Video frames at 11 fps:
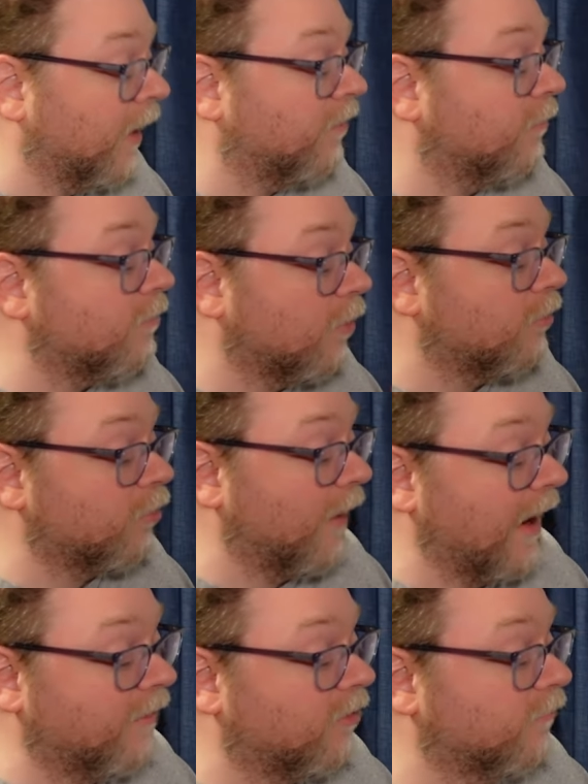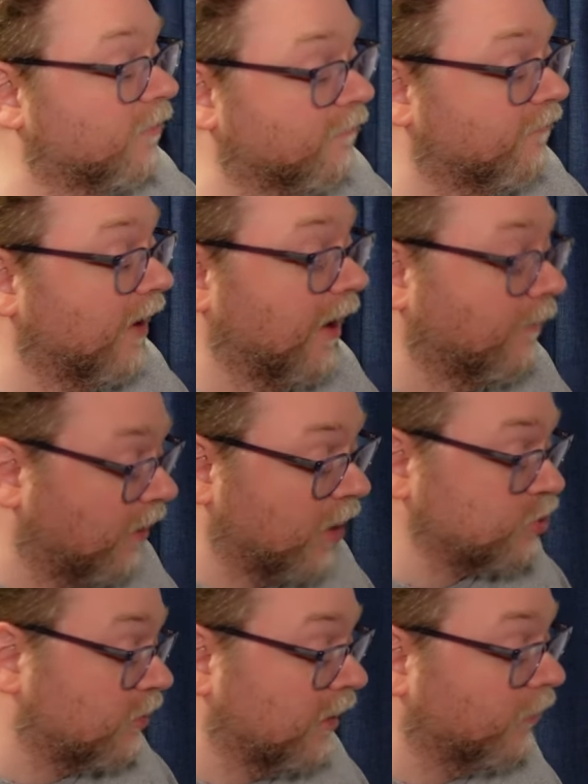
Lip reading: Ransom's Oh So Handsome and Vain, you got your